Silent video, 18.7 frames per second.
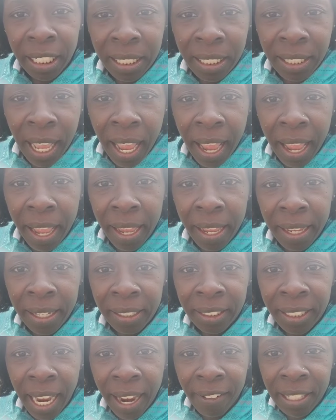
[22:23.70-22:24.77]
saying.
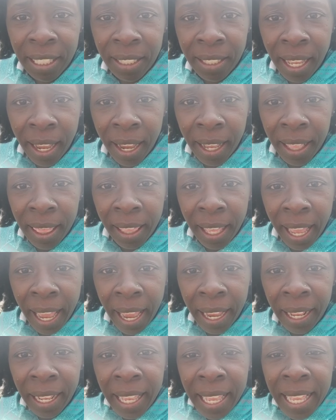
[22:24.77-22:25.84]
Sharon said
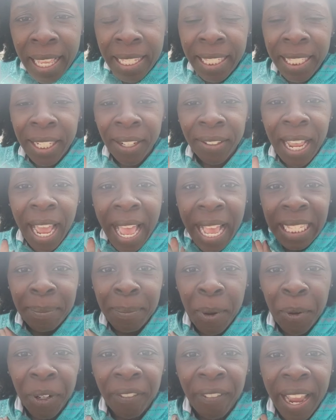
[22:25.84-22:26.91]
that still not as
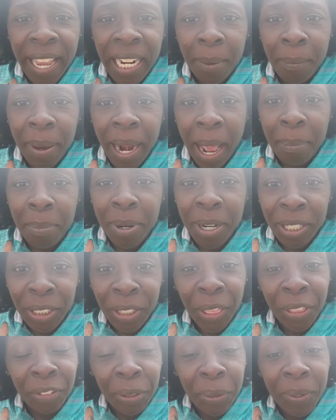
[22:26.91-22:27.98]
motivated, but I pushed through.